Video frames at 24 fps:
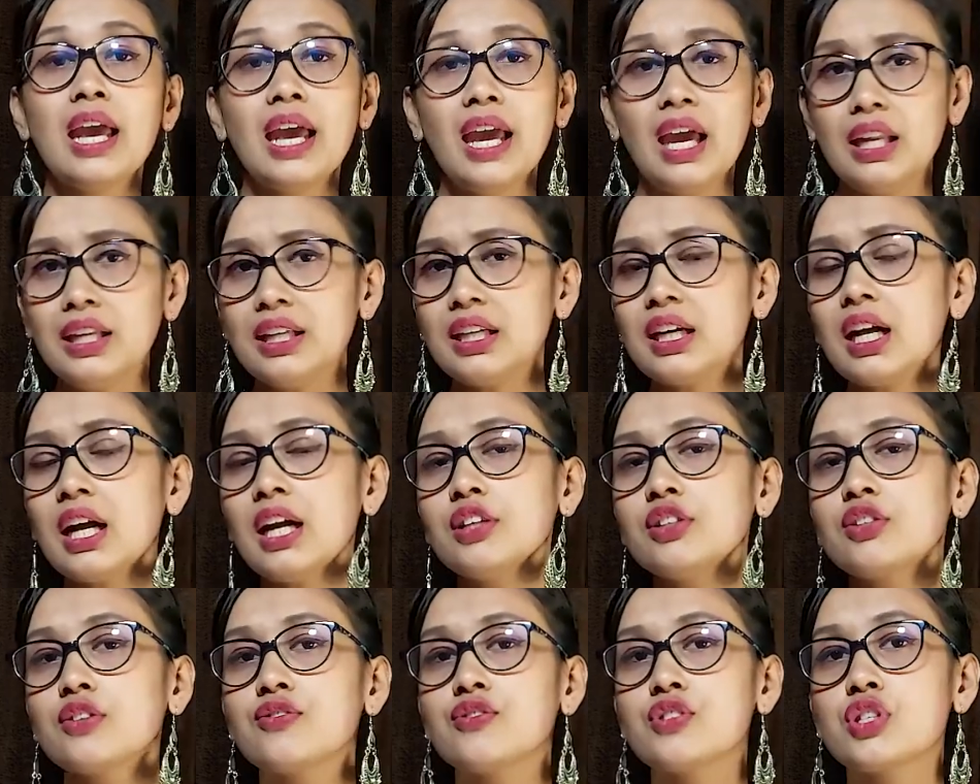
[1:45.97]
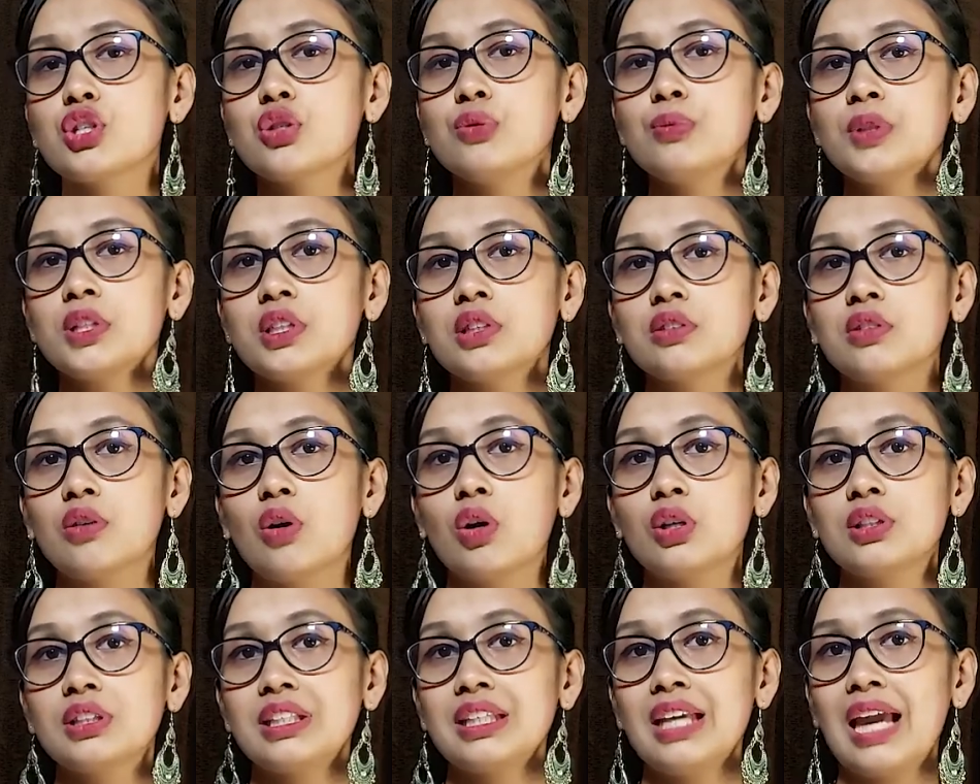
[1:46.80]
Any kind of tumor
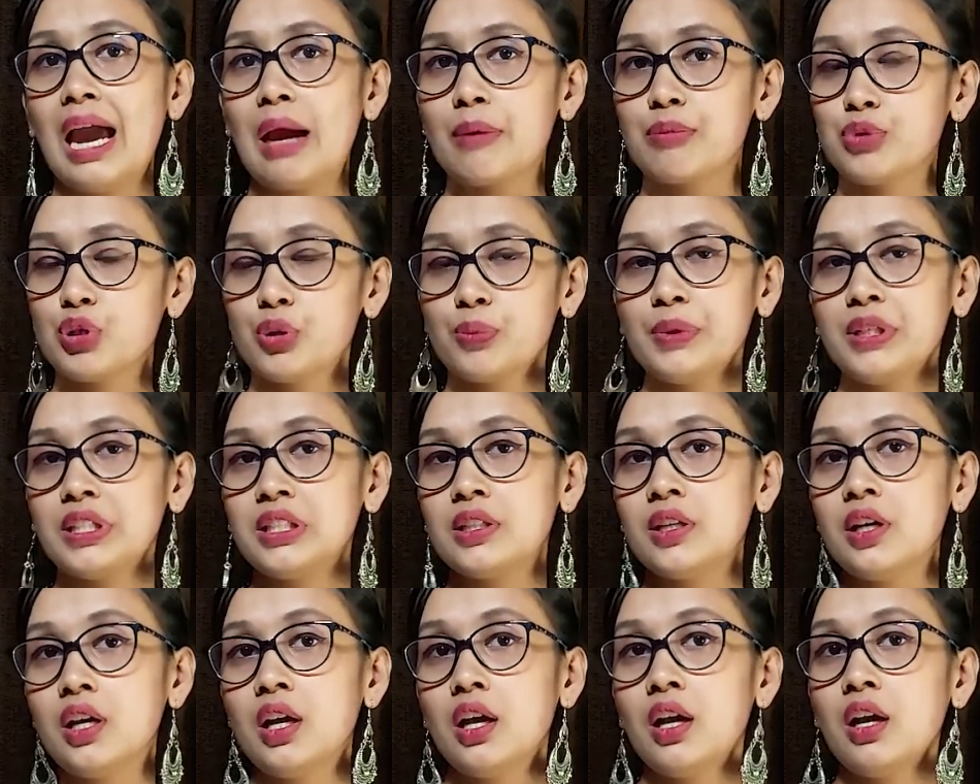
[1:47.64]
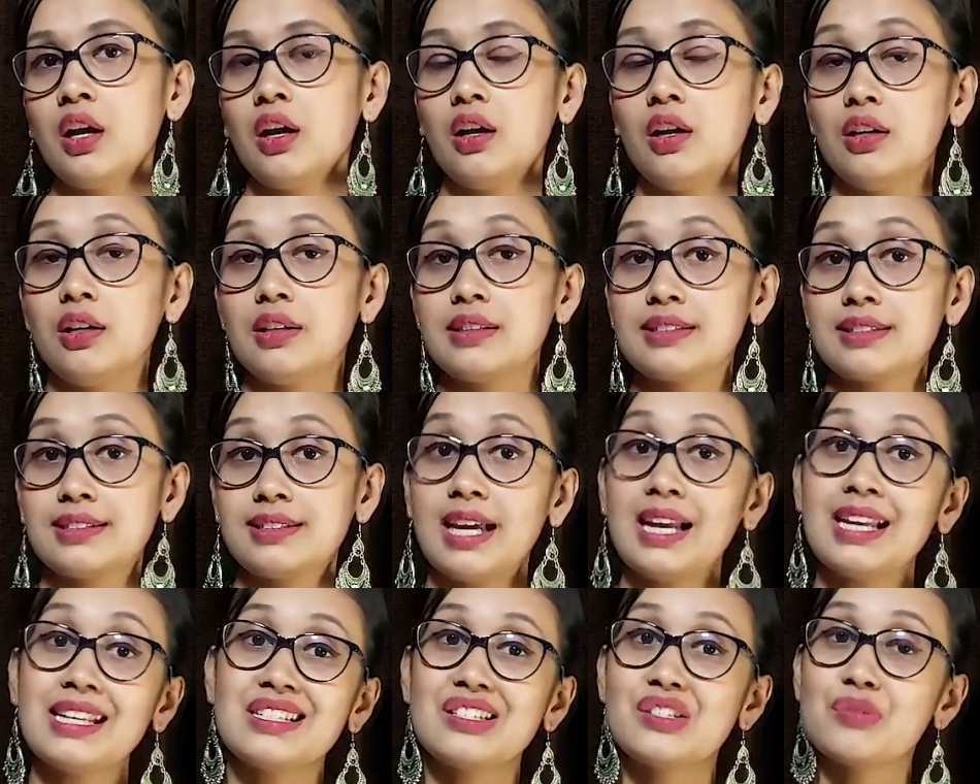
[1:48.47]
on the abdomen,
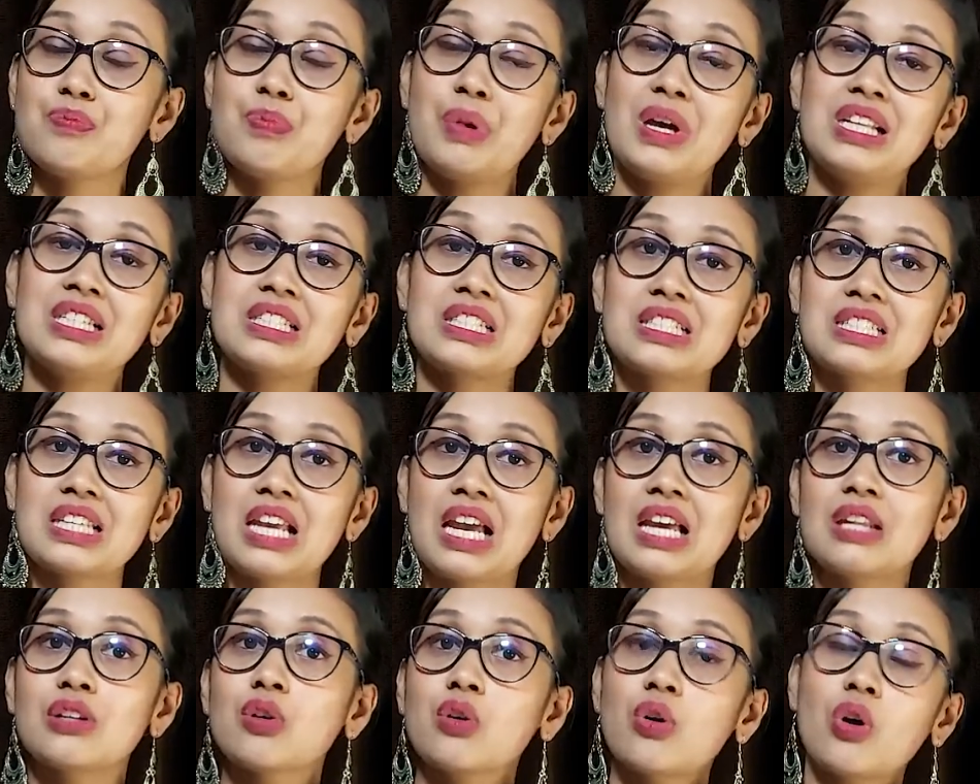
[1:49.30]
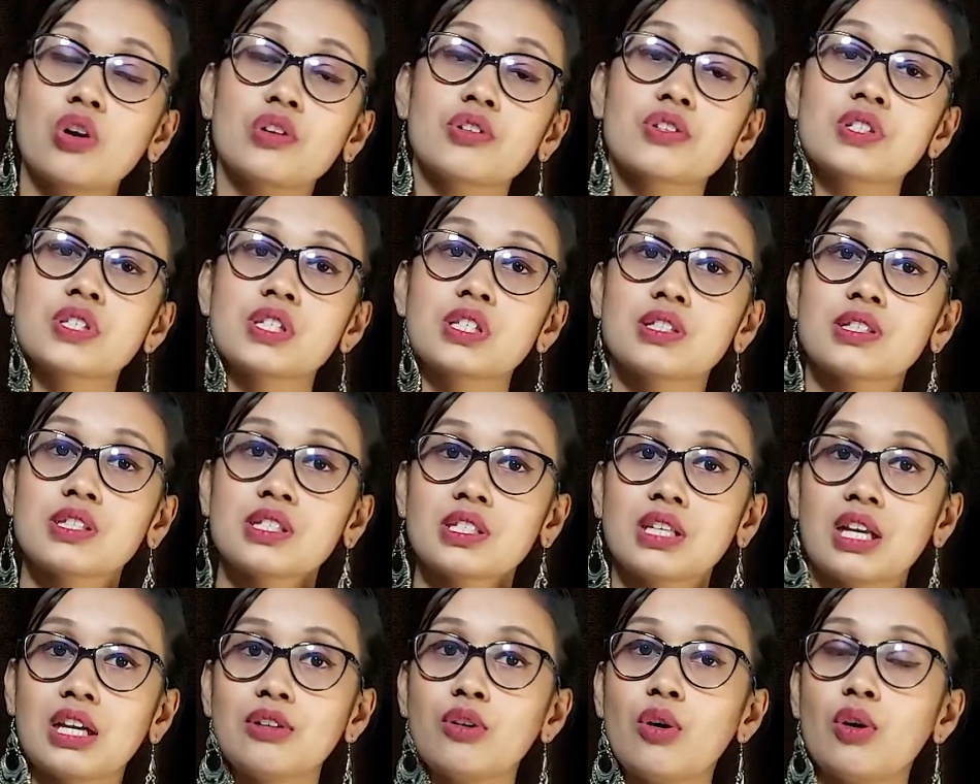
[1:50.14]
tight belt and corsets
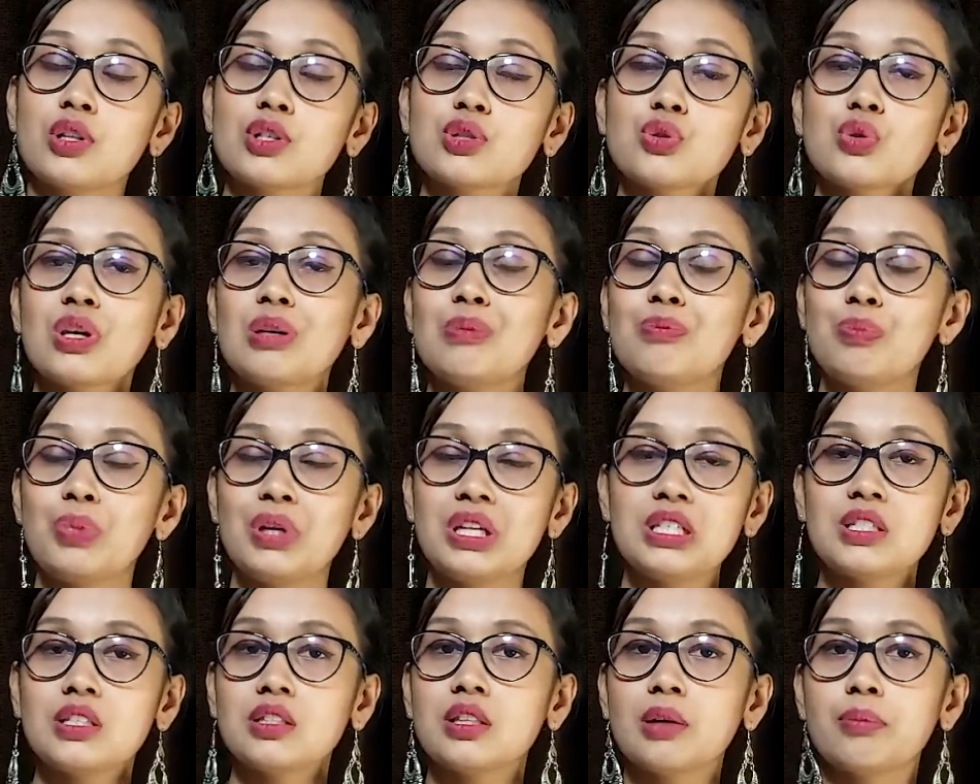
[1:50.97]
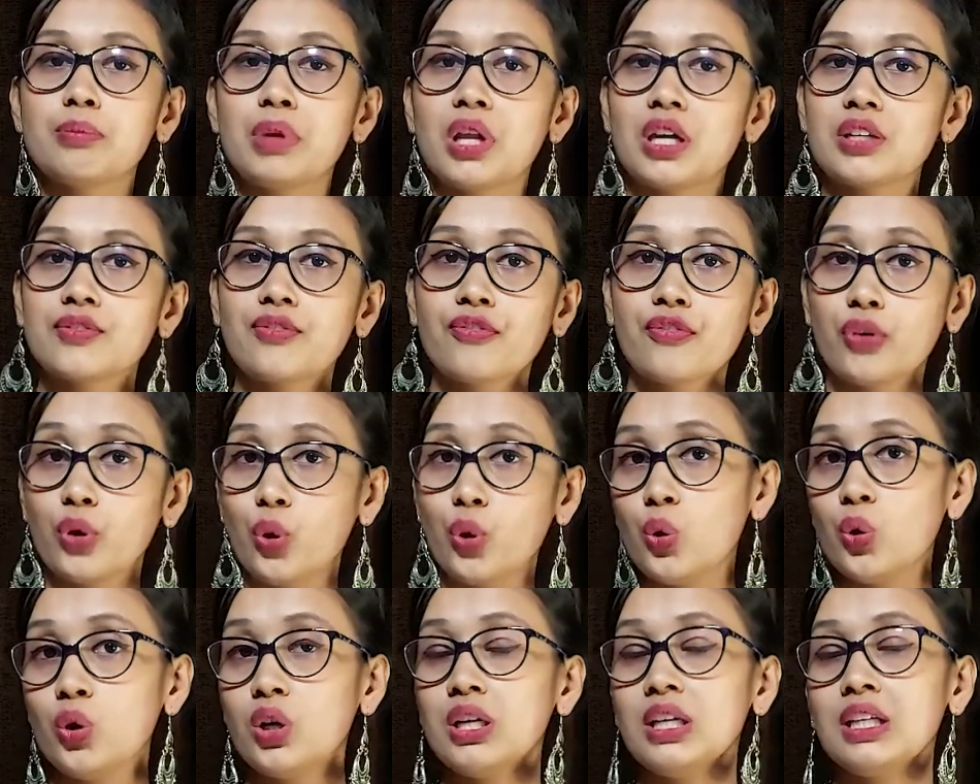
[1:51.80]
can also impede the blood
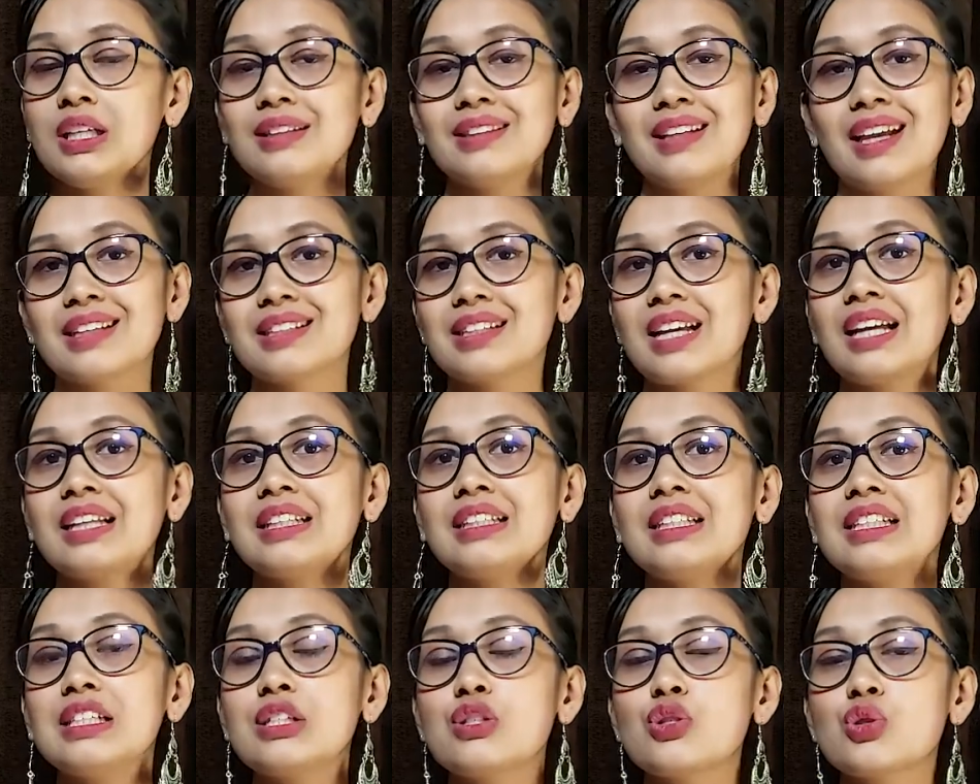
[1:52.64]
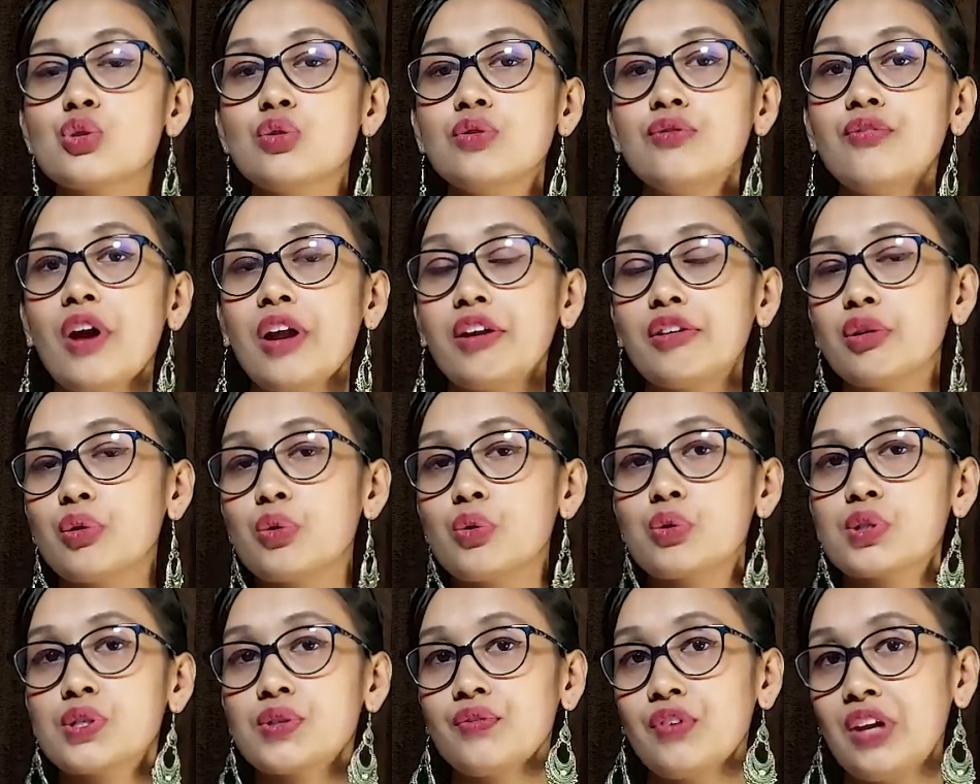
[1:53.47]
flow that can lead to
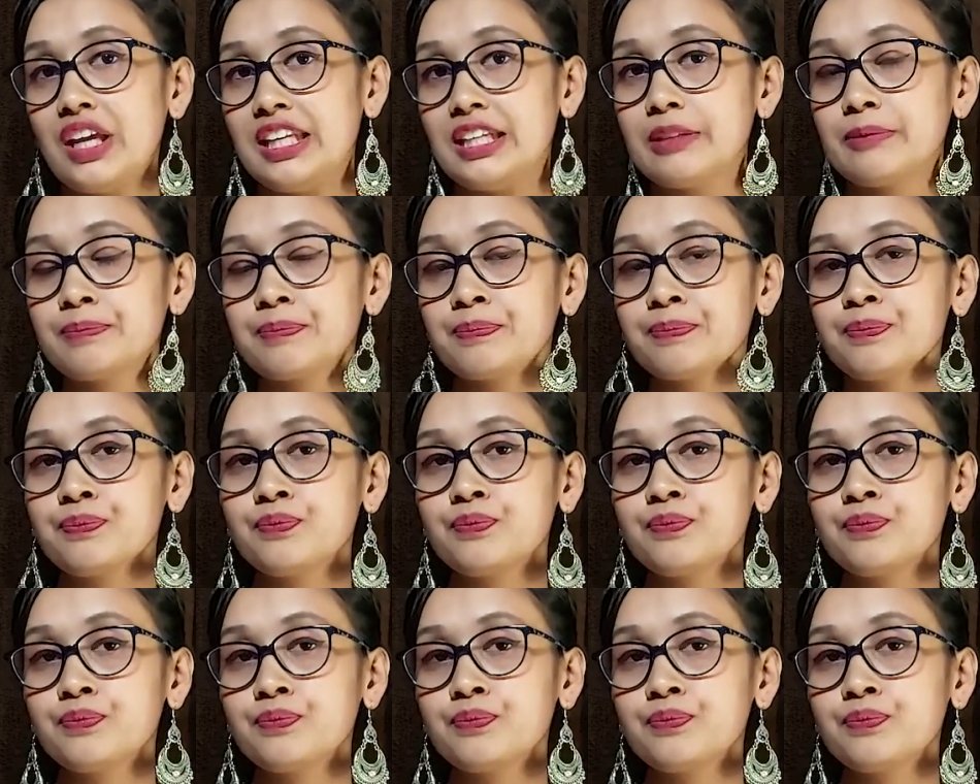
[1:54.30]
varicose vein.